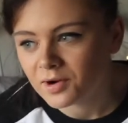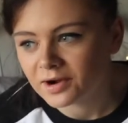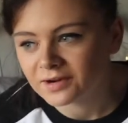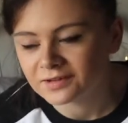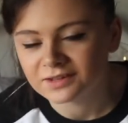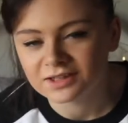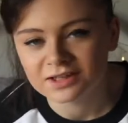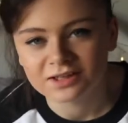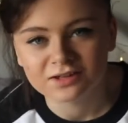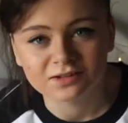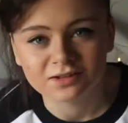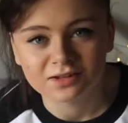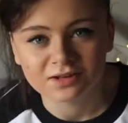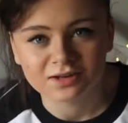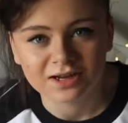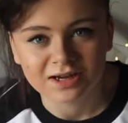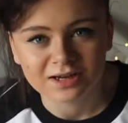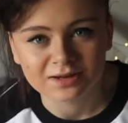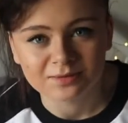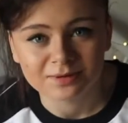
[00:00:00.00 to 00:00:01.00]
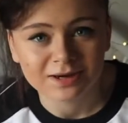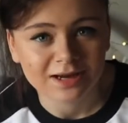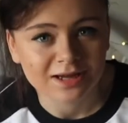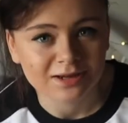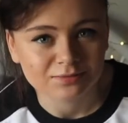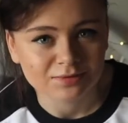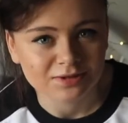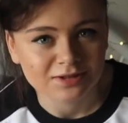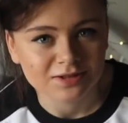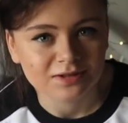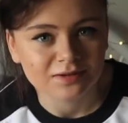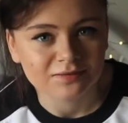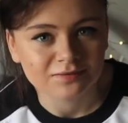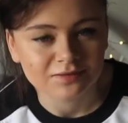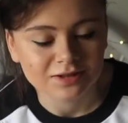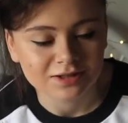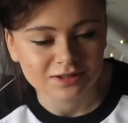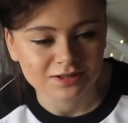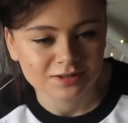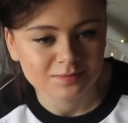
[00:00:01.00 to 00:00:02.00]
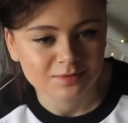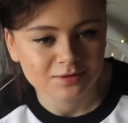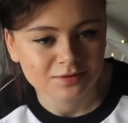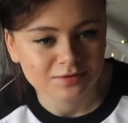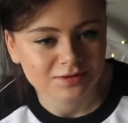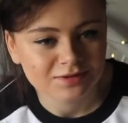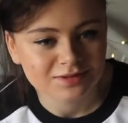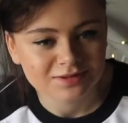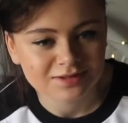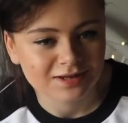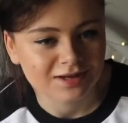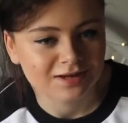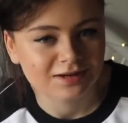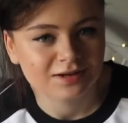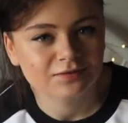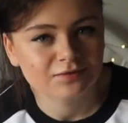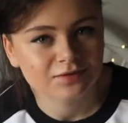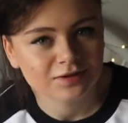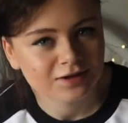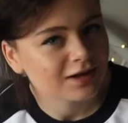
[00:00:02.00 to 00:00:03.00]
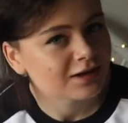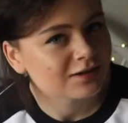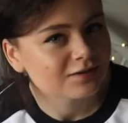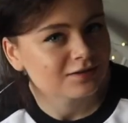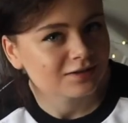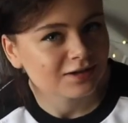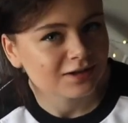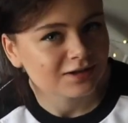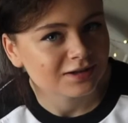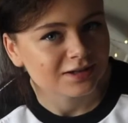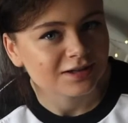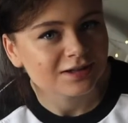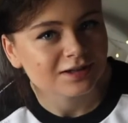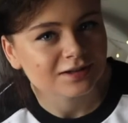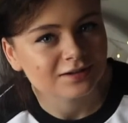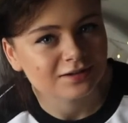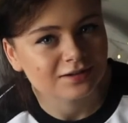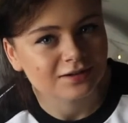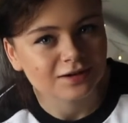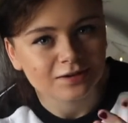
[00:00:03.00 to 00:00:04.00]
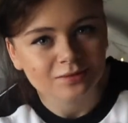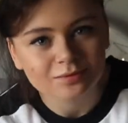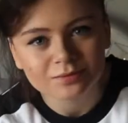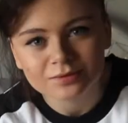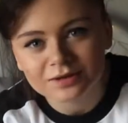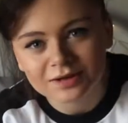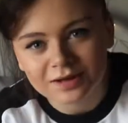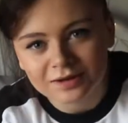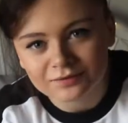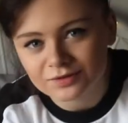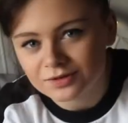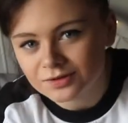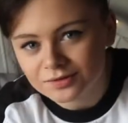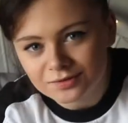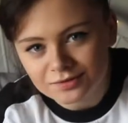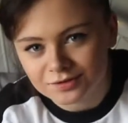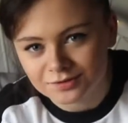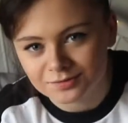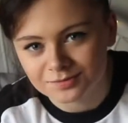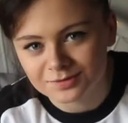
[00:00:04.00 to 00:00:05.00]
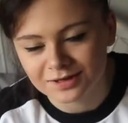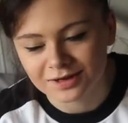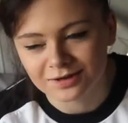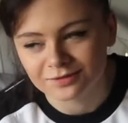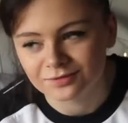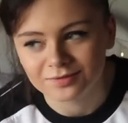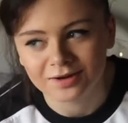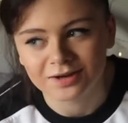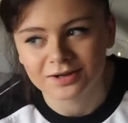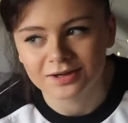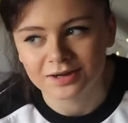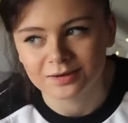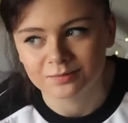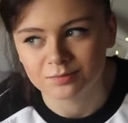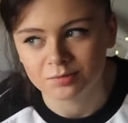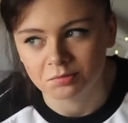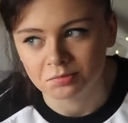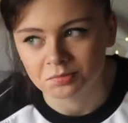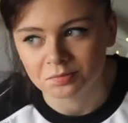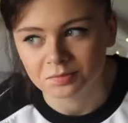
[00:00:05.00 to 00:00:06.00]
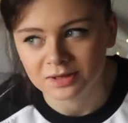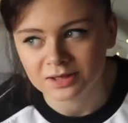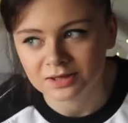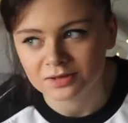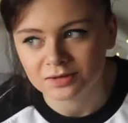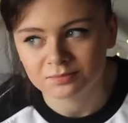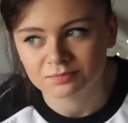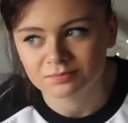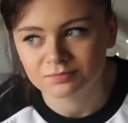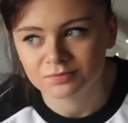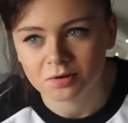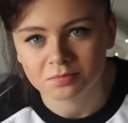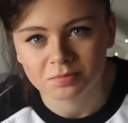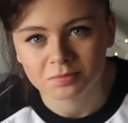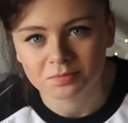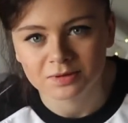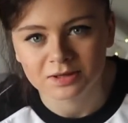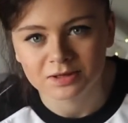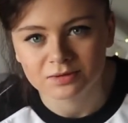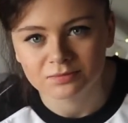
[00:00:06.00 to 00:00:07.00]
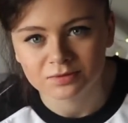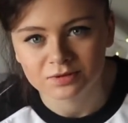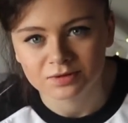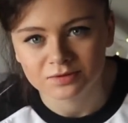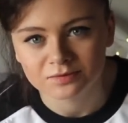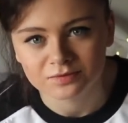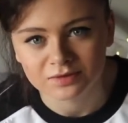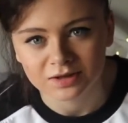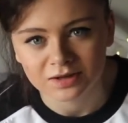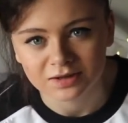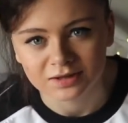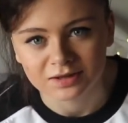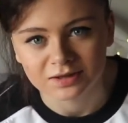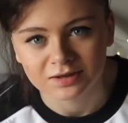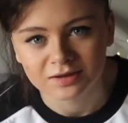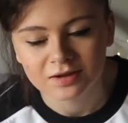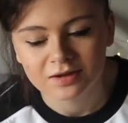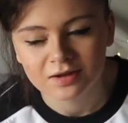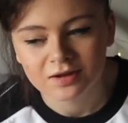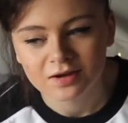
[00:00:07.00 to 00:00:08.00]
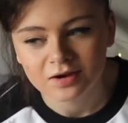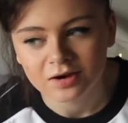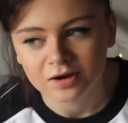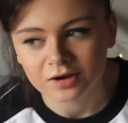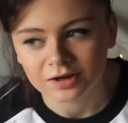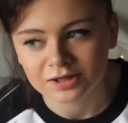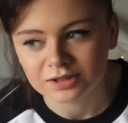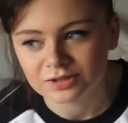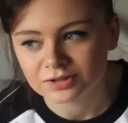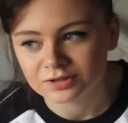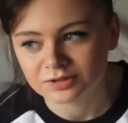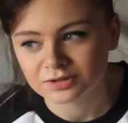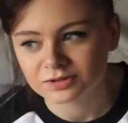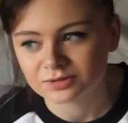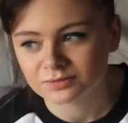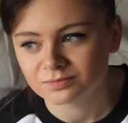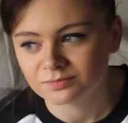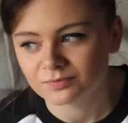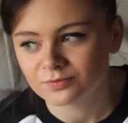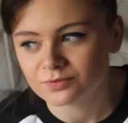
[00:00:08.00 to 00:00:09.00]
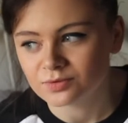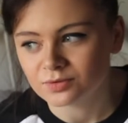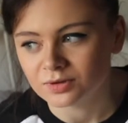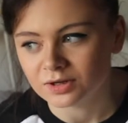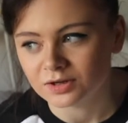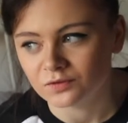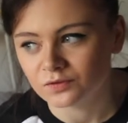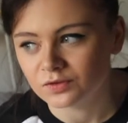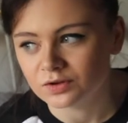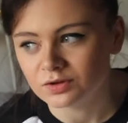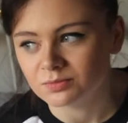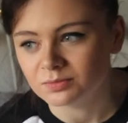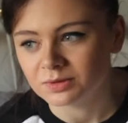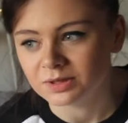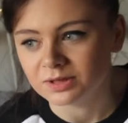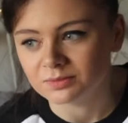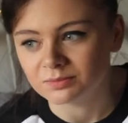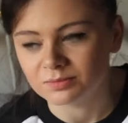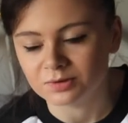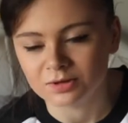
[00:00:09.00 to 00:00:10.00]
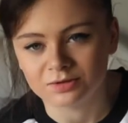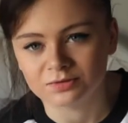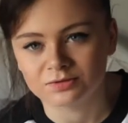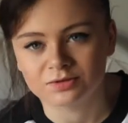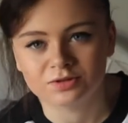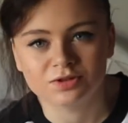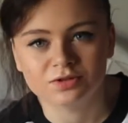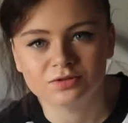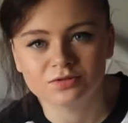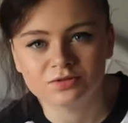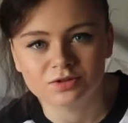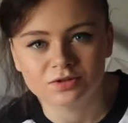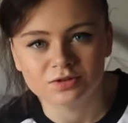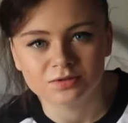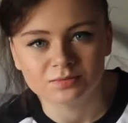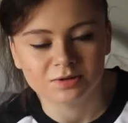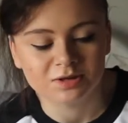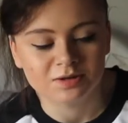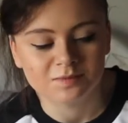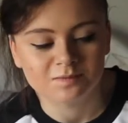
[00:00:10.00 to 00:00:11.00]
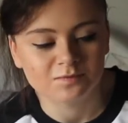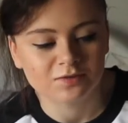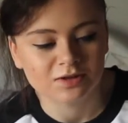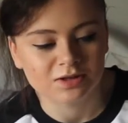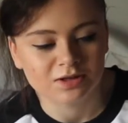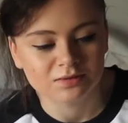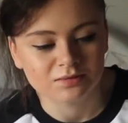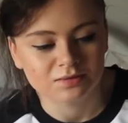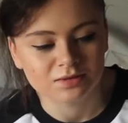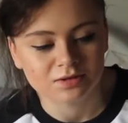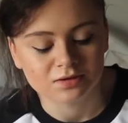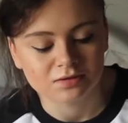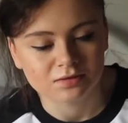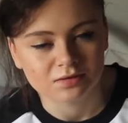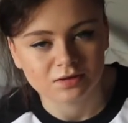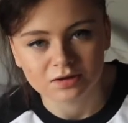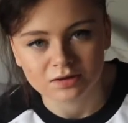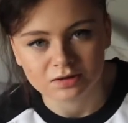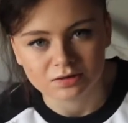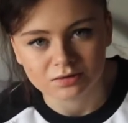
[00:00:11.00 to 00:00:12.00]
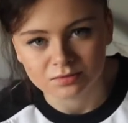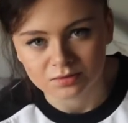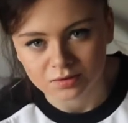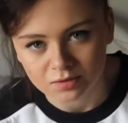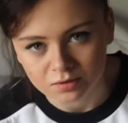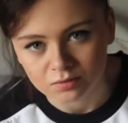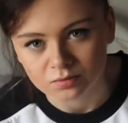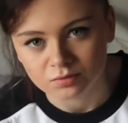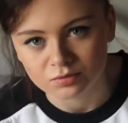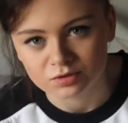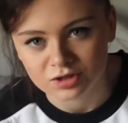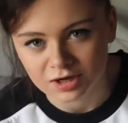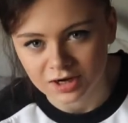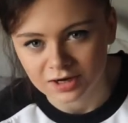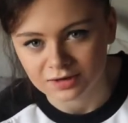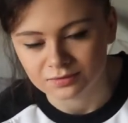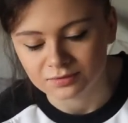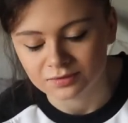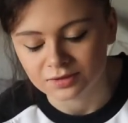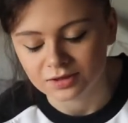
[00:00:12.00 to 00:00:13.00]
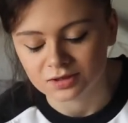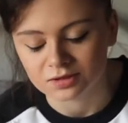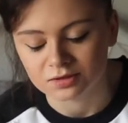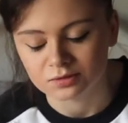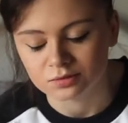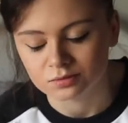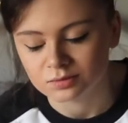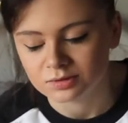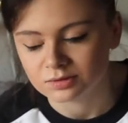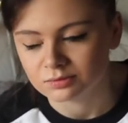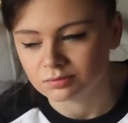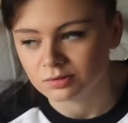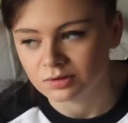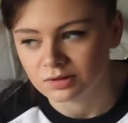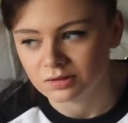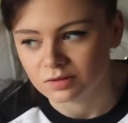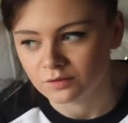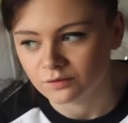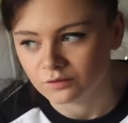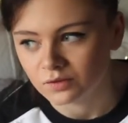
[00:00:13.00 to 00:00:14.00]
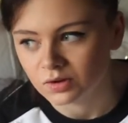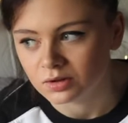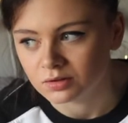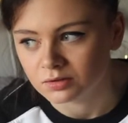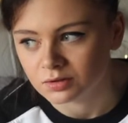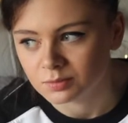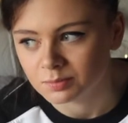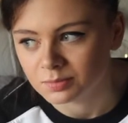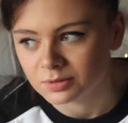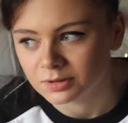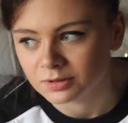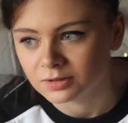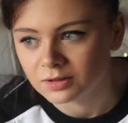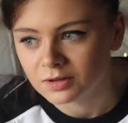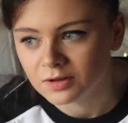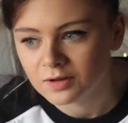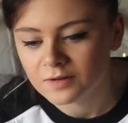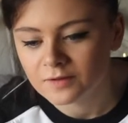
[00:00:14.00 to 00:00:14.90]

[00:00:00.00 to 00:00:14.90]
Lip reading: at the end of the day I'm glad we did it for the experience, and if I hadn't done it I wouldn't have a YouTube channel right now probably. I probably wouldn't have done it. I just thought I'd film it and put it onto YouTube. I didn't think it was going to turn into a whole channel. Like, I'd always wanted to vlog, but